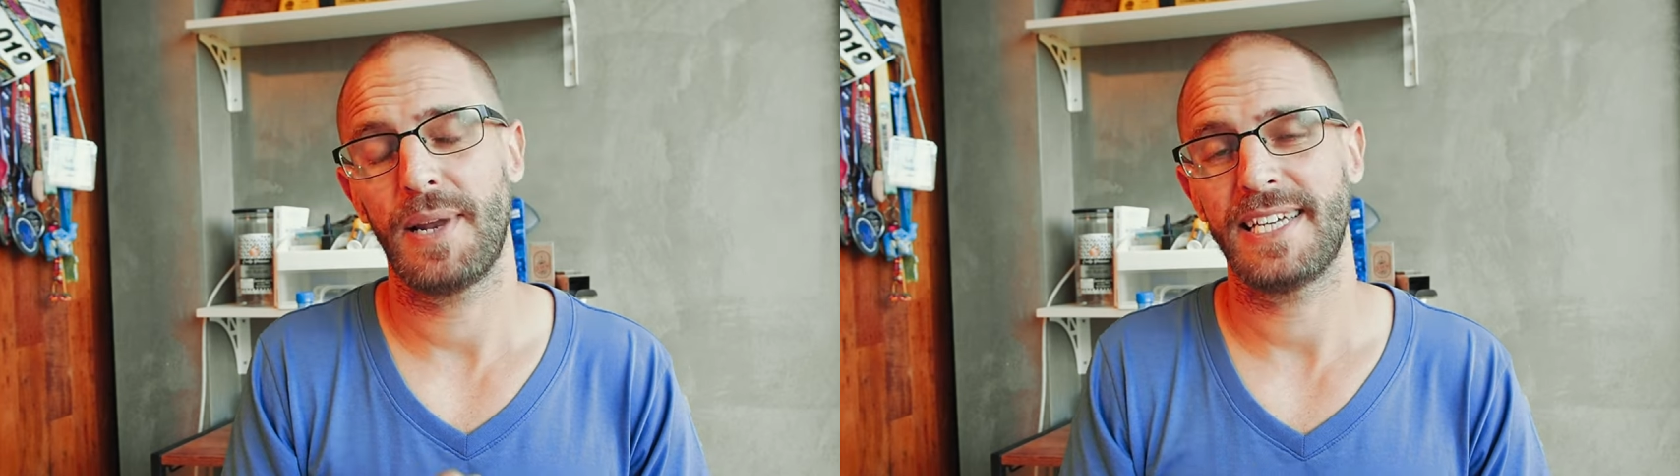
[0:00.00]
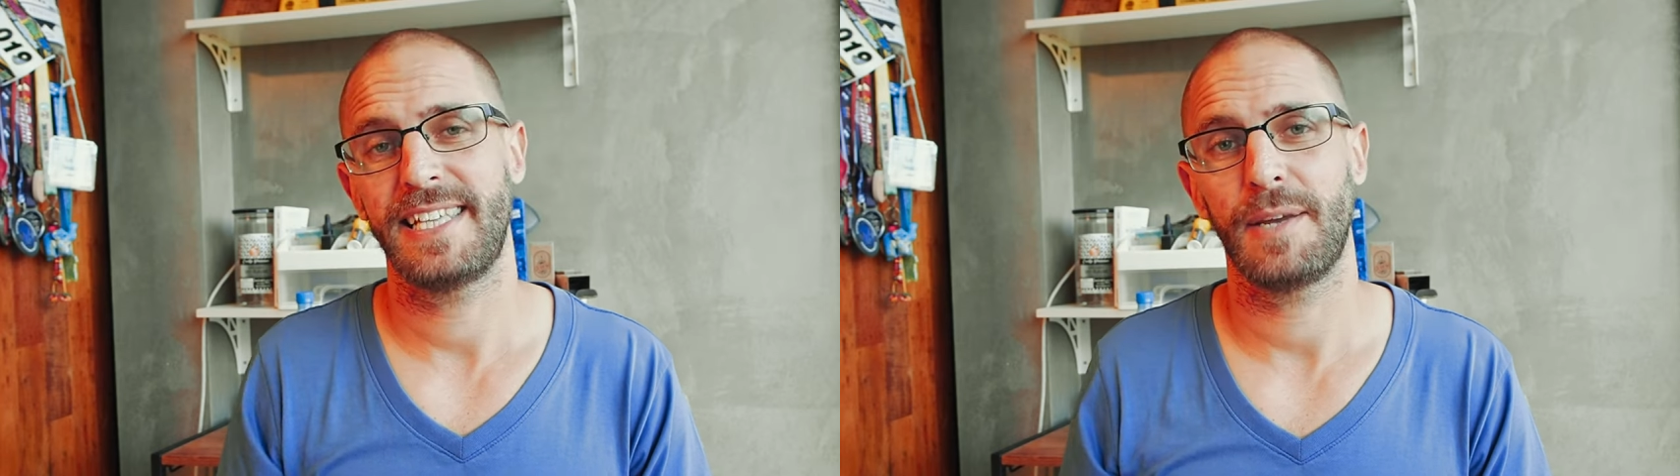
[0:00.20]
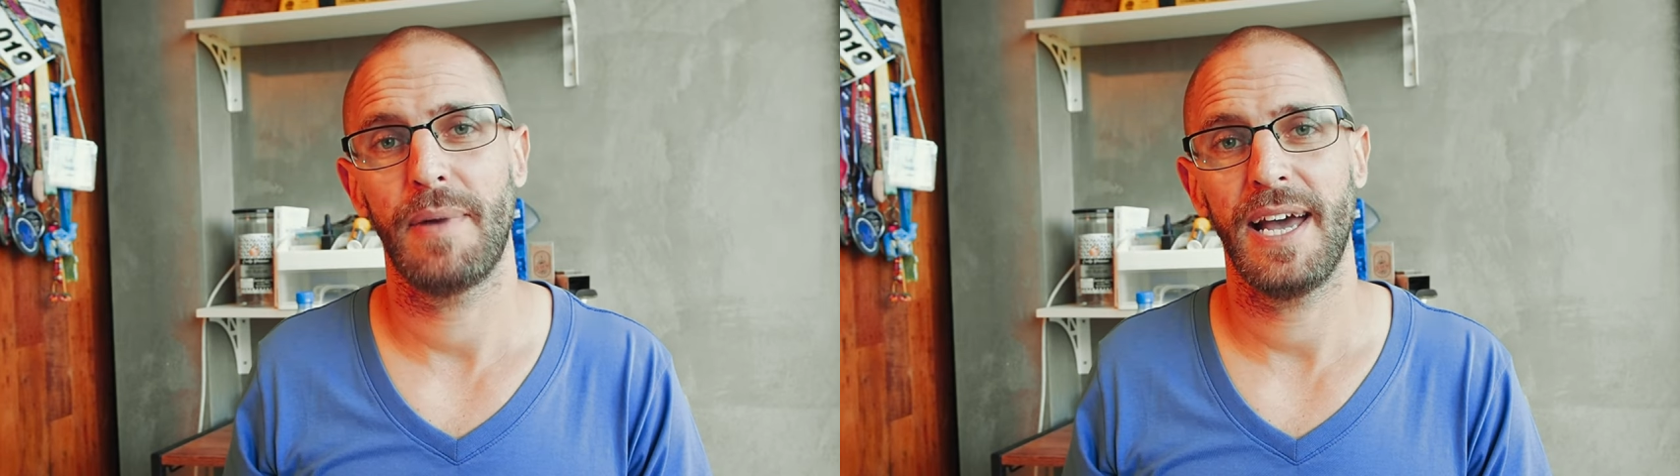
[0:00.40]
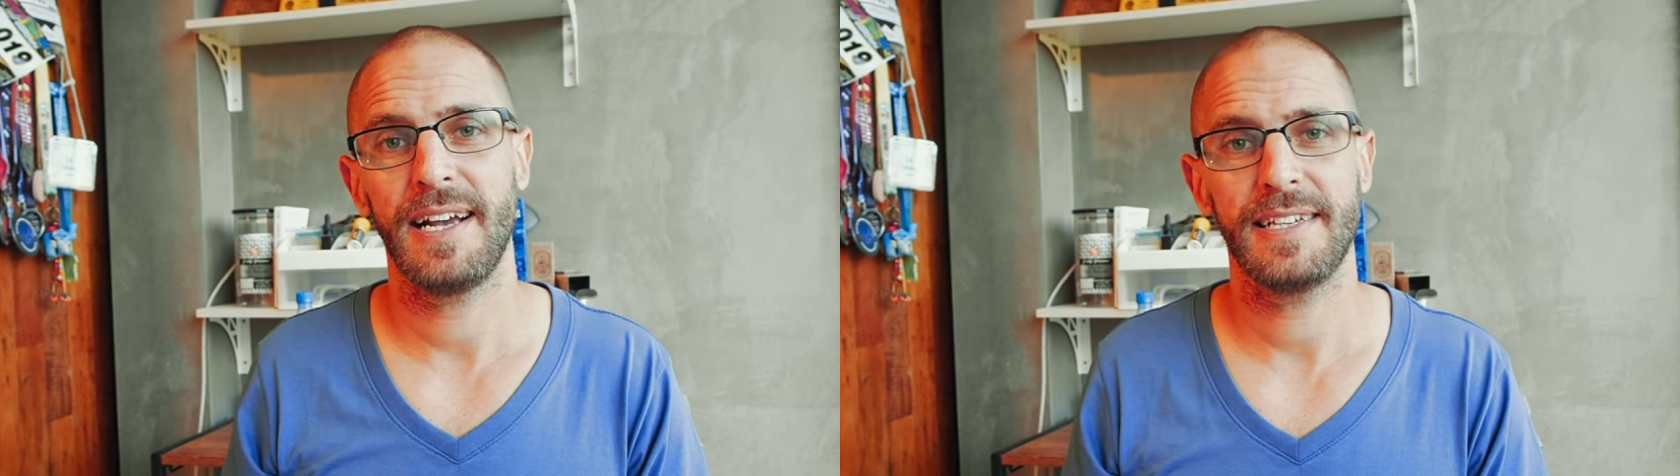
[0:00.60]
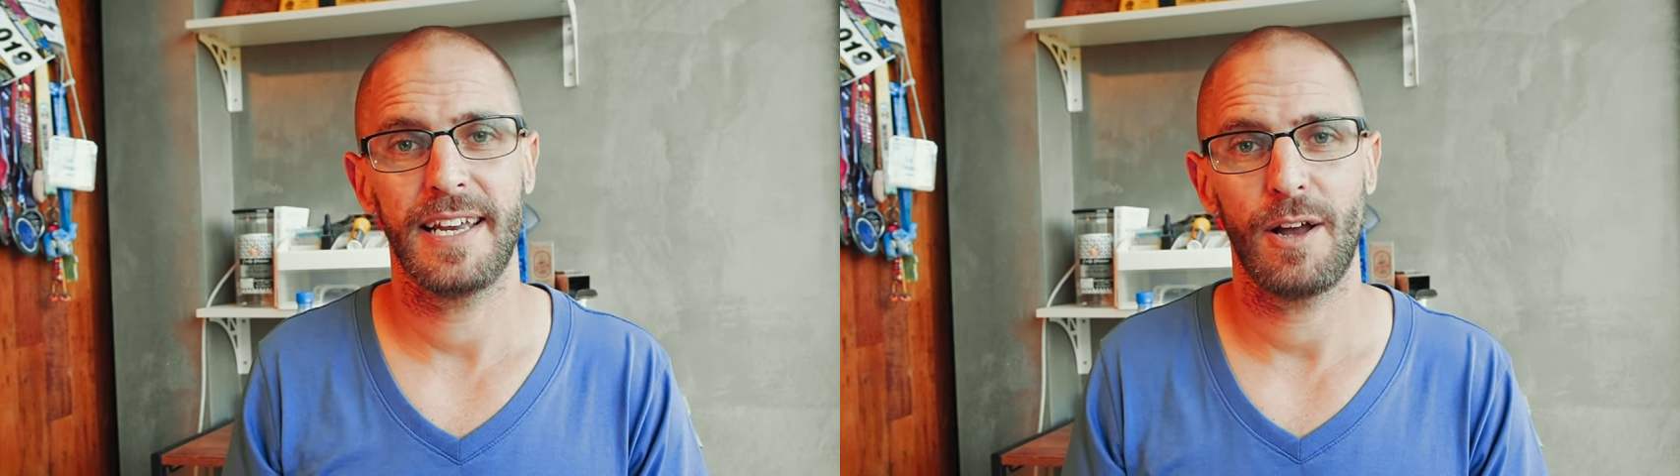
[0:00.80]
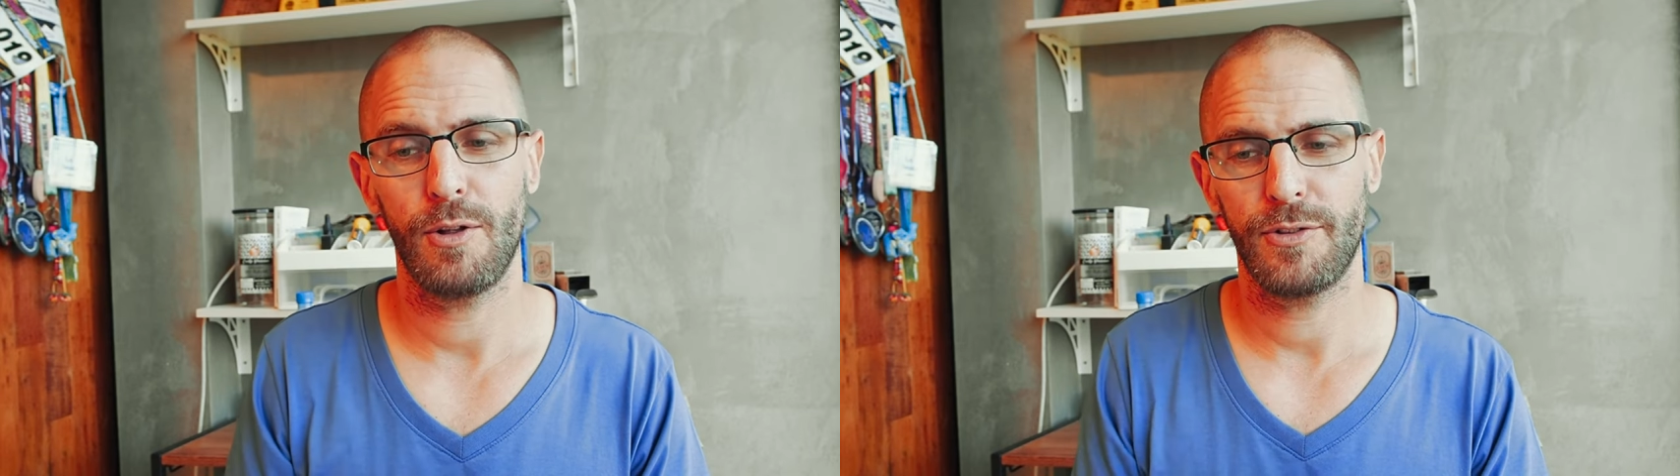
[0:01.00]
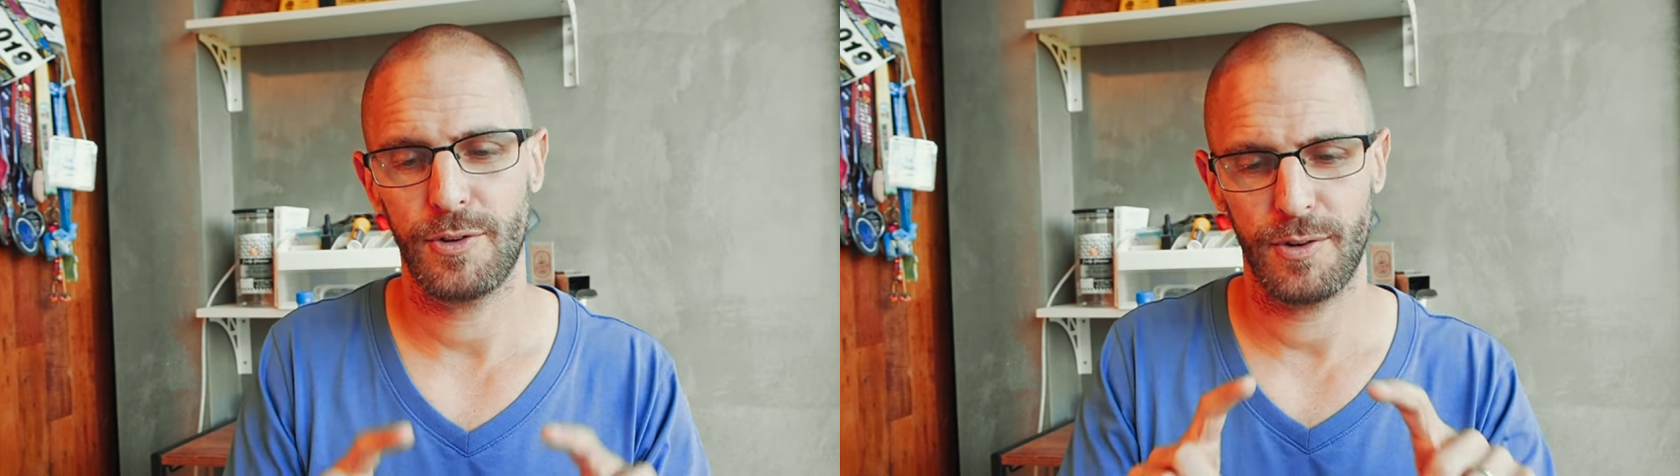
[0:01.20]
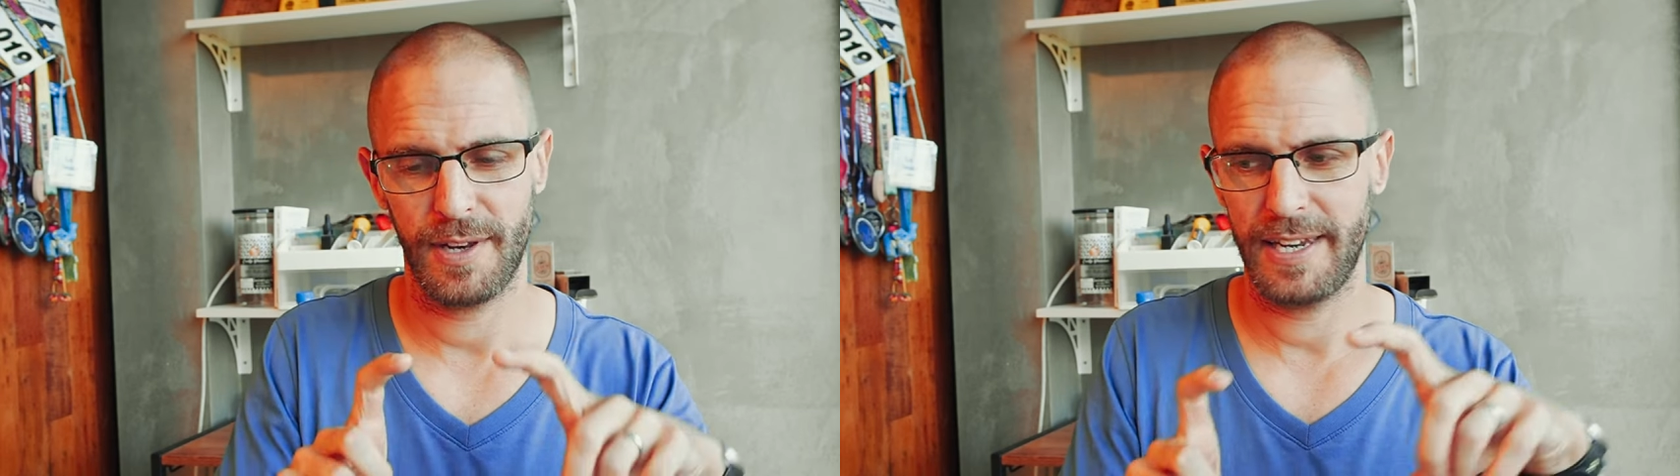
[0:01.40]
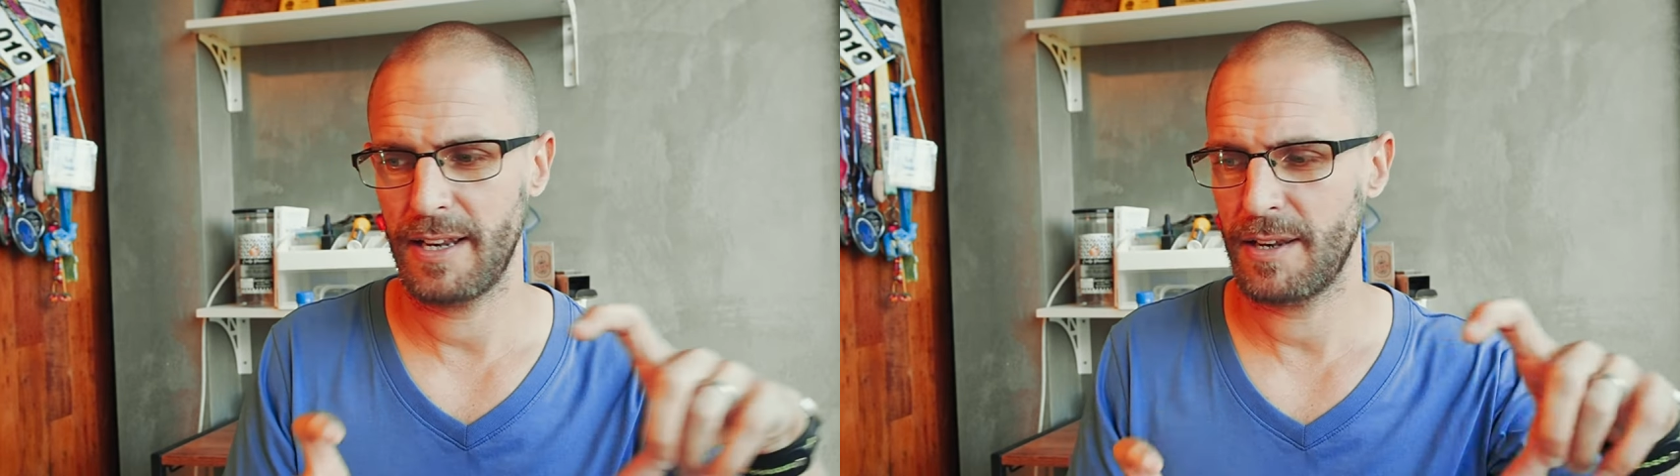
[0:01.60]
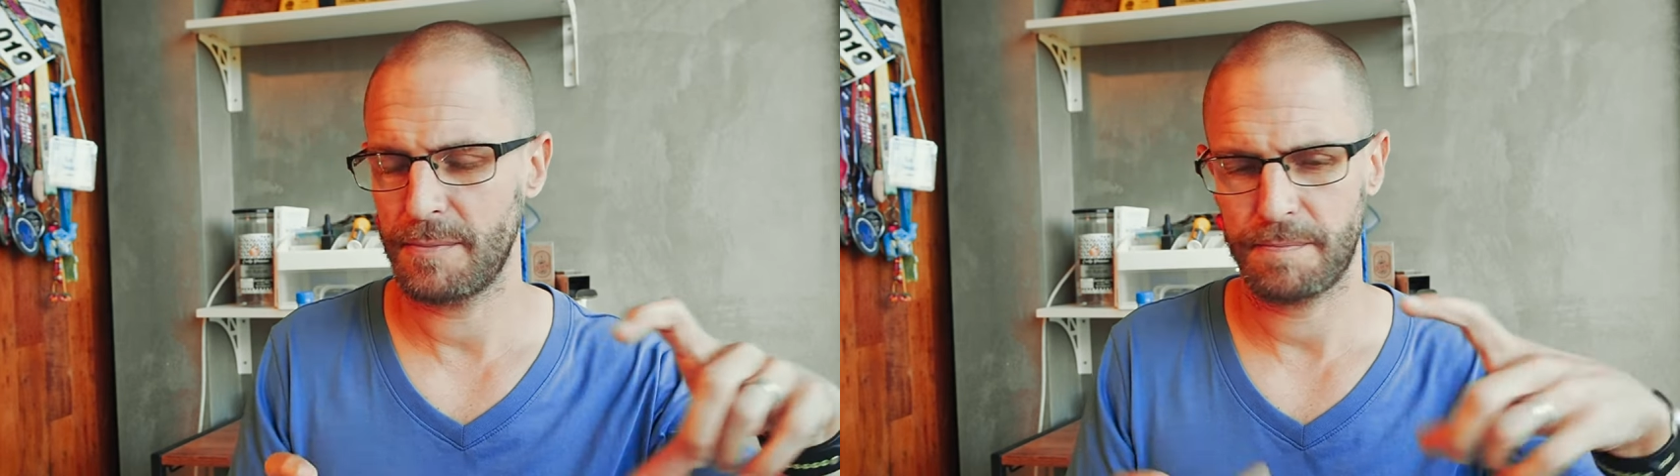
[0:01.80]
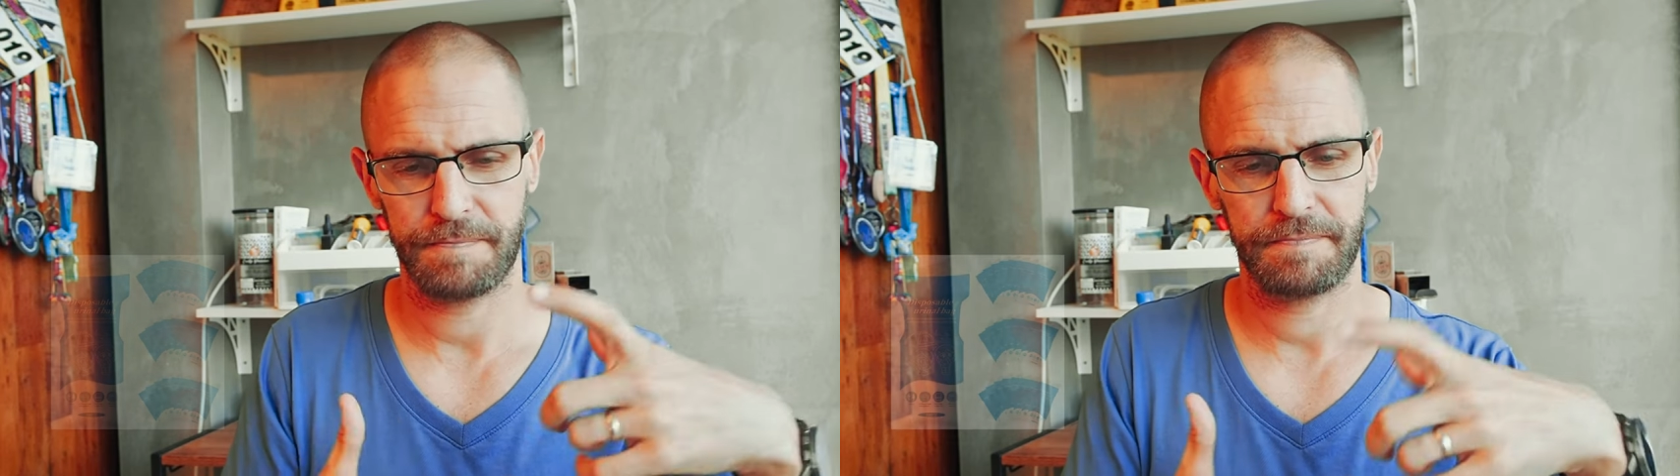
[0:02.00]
plastic bags and also little